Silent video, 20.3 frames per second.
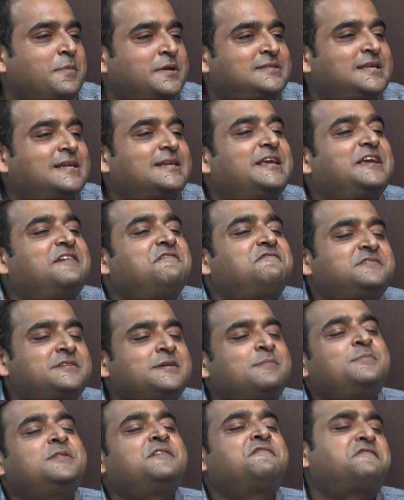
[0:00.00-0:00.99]
image that gives
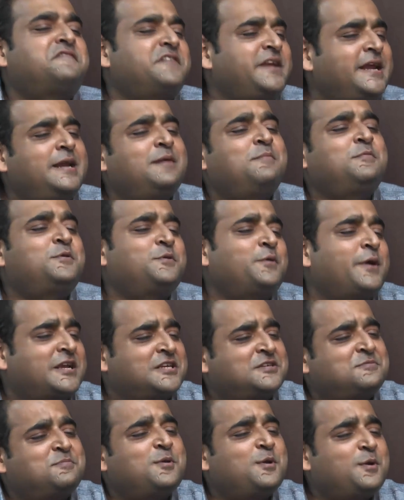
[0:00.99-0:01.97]
him the freedom to
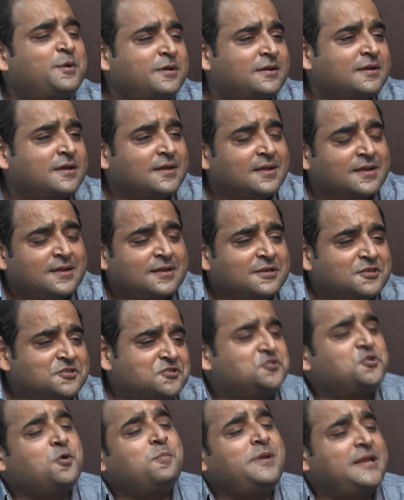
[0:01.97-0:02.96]
explore
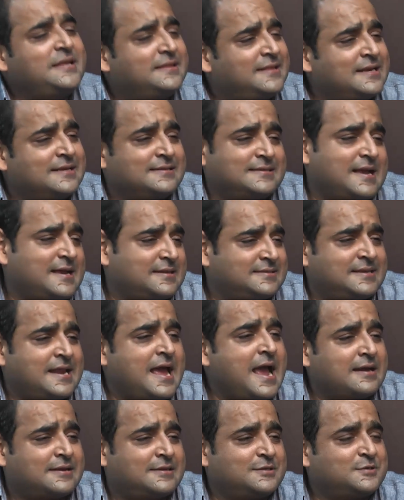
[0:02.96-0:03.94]
so many things as an
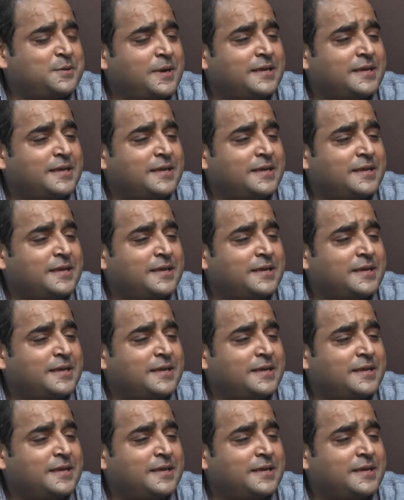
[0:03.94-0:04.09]
actor.